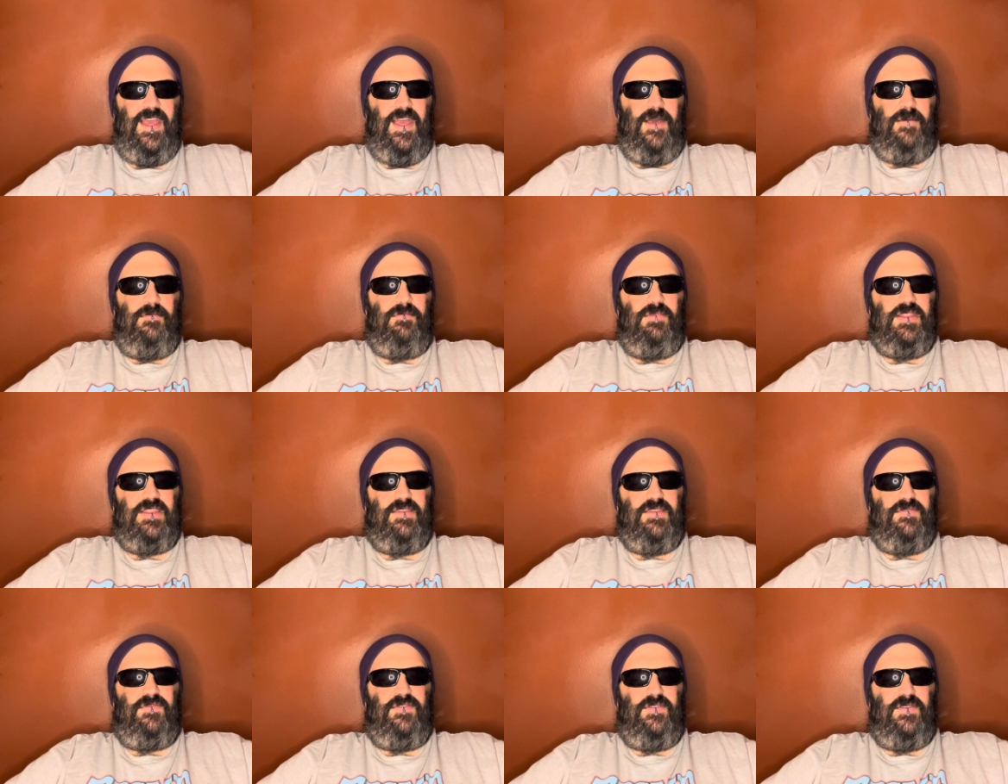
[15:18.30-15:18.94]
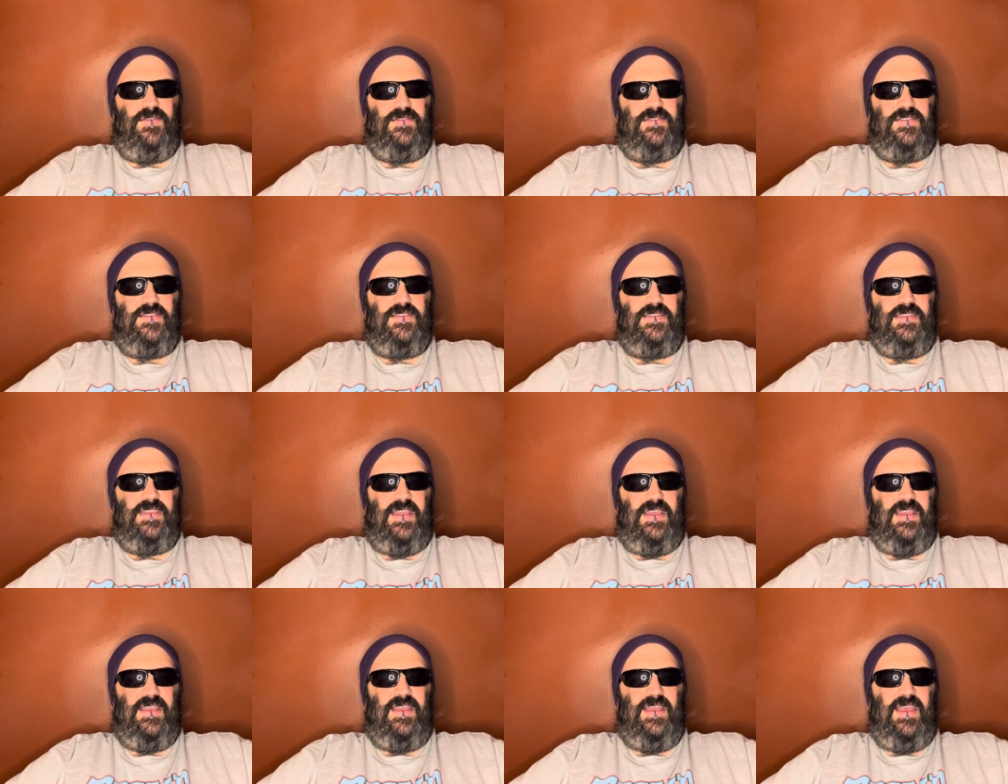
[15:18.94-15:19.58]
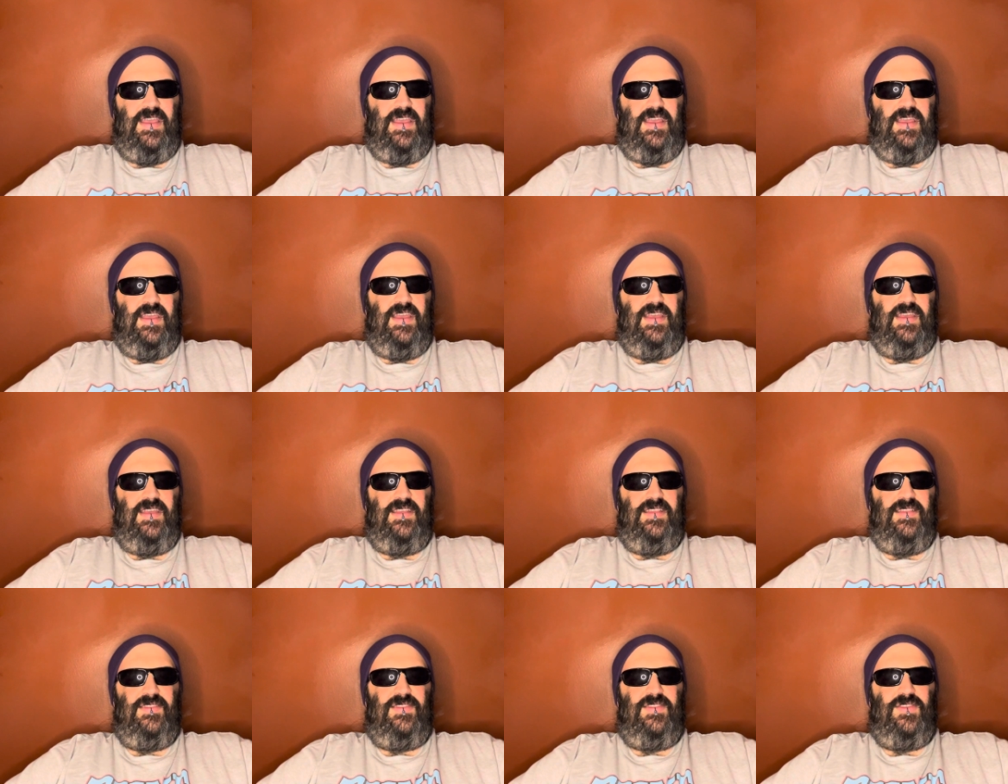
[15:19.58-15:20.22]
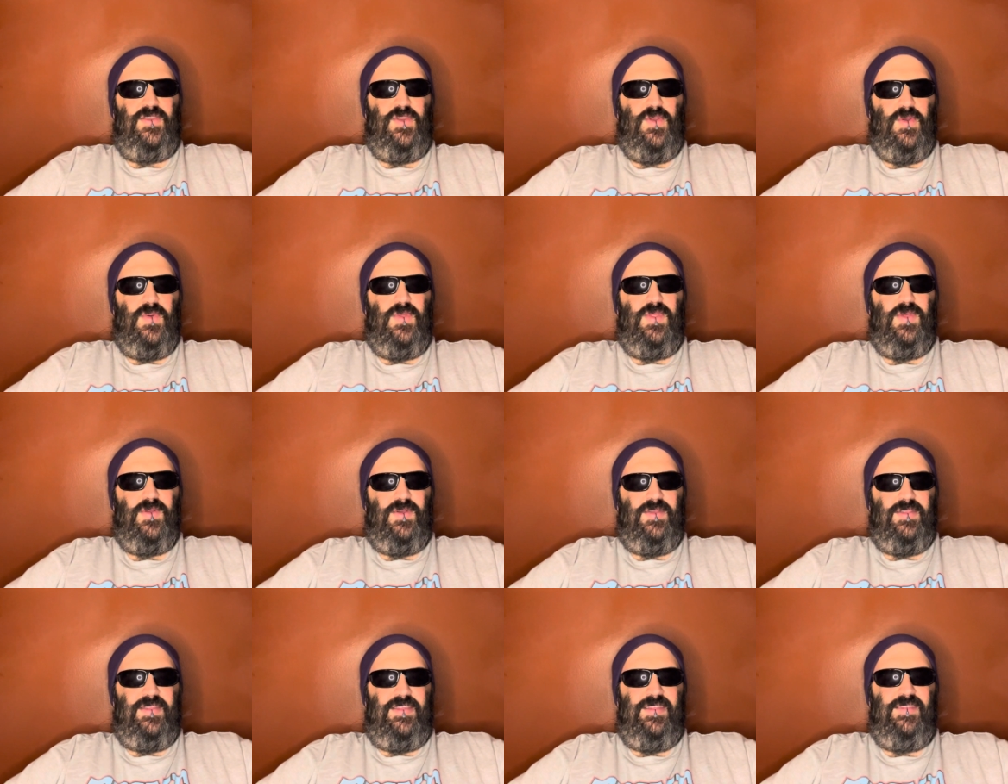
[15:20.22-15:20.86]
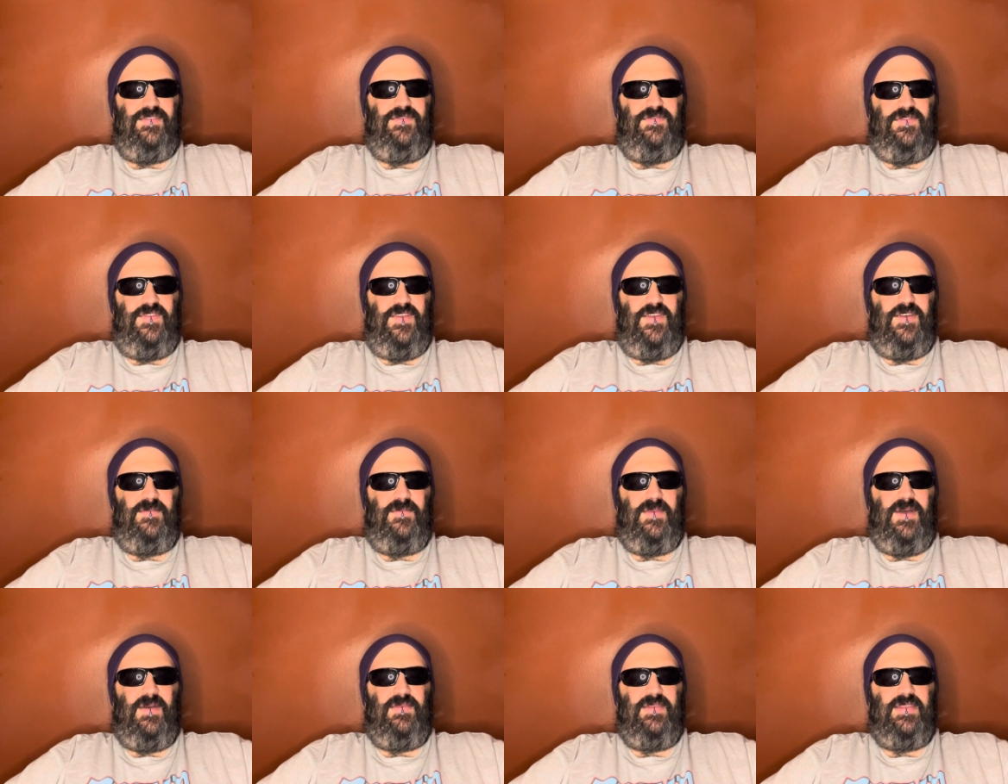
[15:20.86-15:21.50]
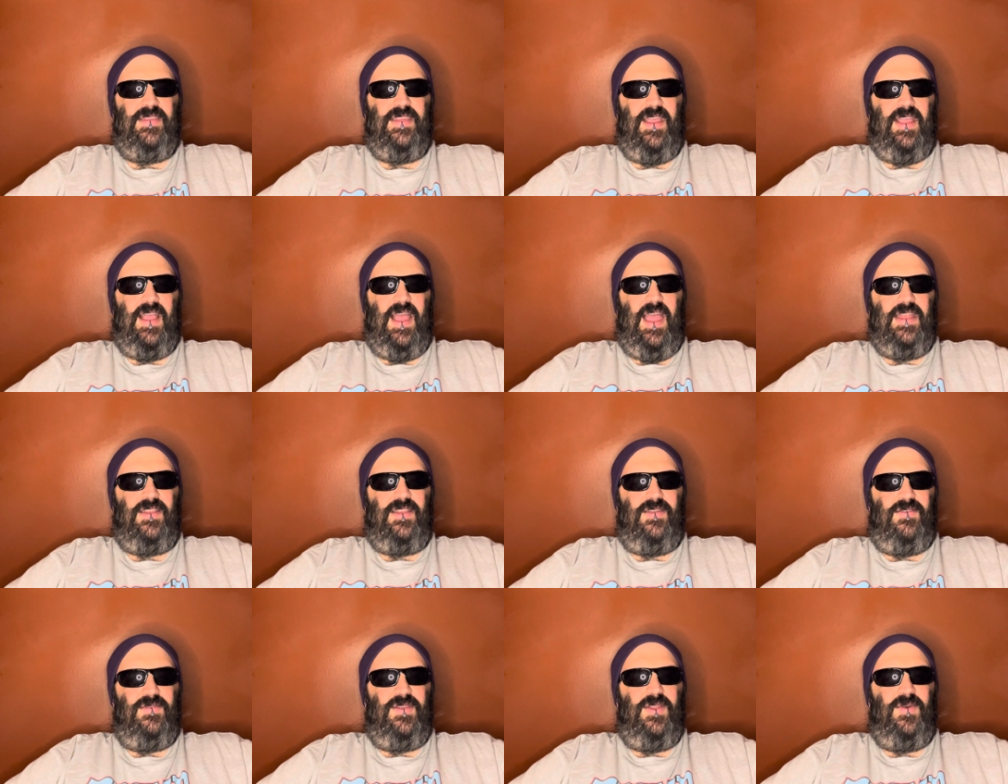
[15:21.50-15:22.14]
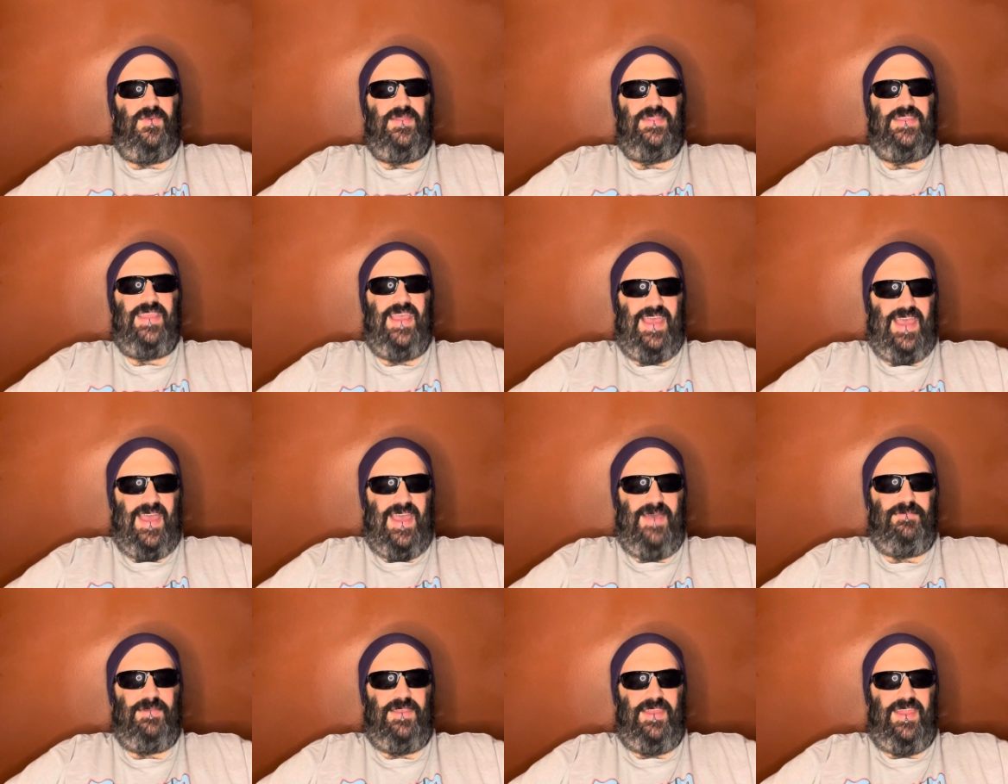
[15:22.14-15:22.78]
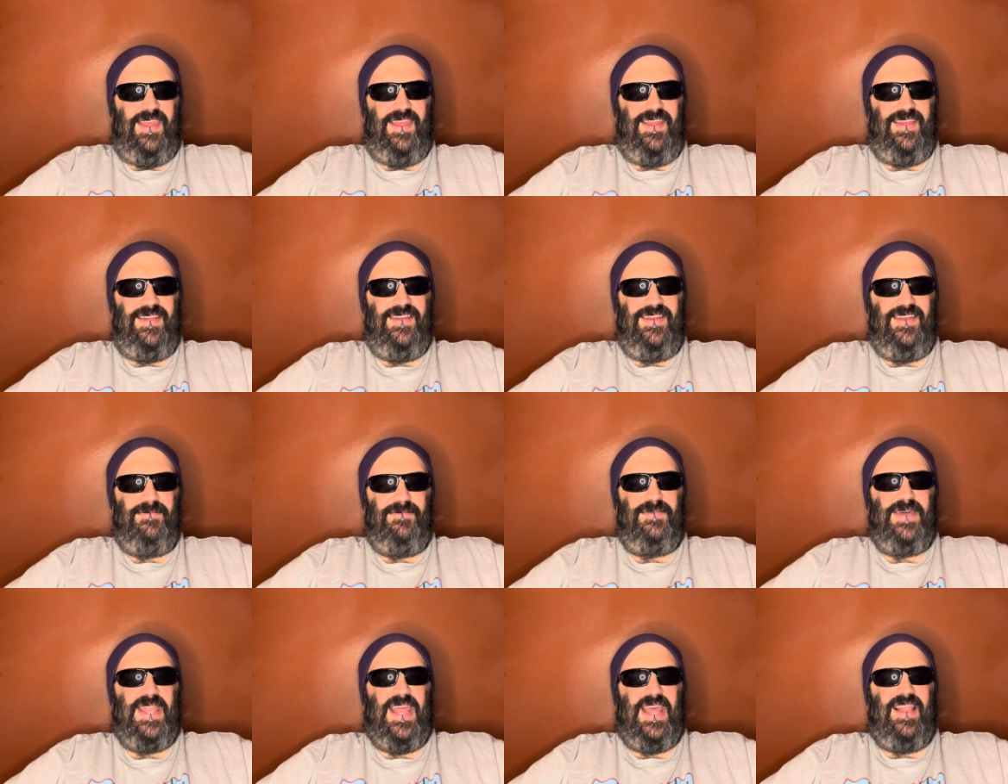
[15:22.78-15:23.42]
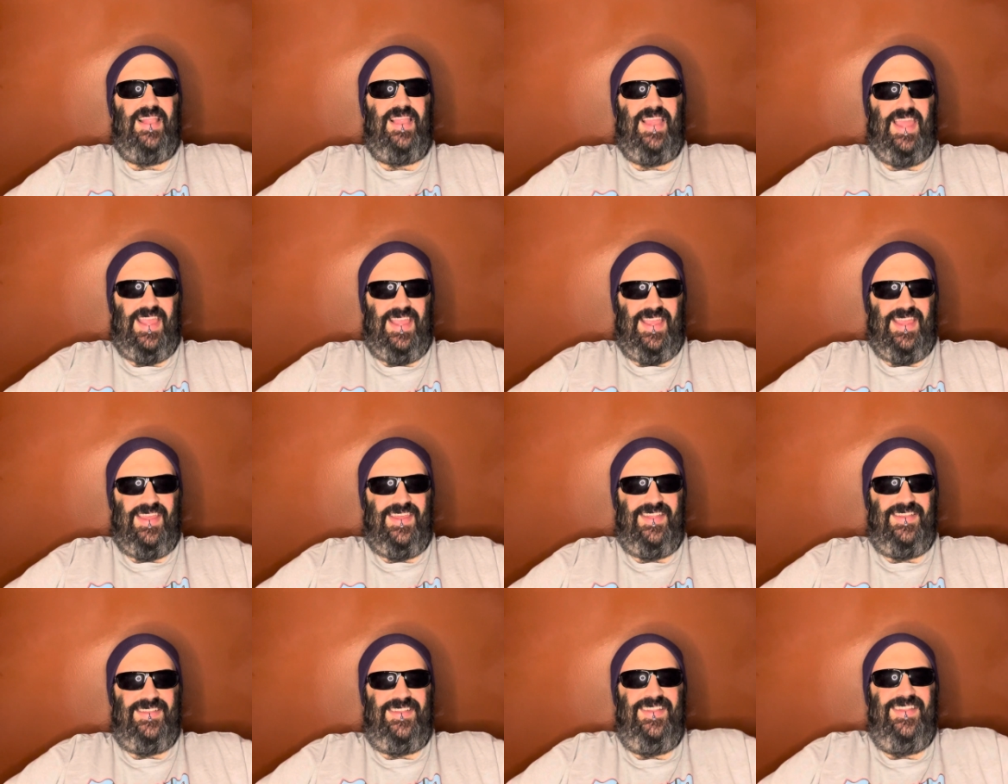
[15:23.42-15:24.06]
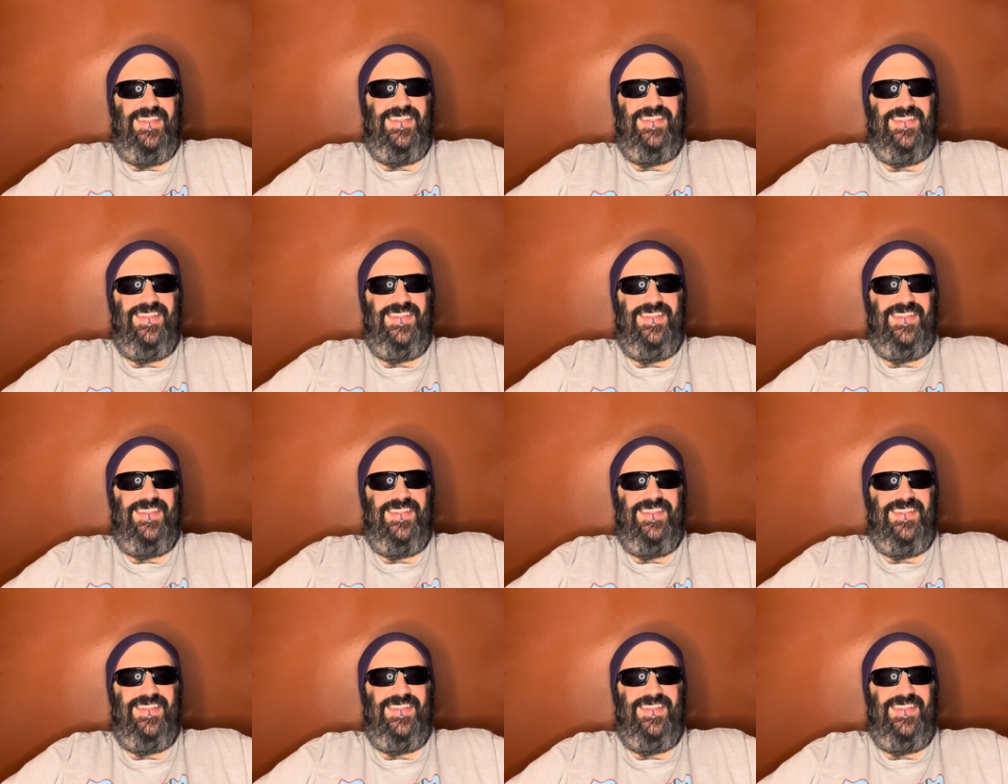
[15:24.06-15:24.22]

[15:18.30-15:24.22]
but the first two thirds of the film, I was like, I don't know what's happening, but I like it.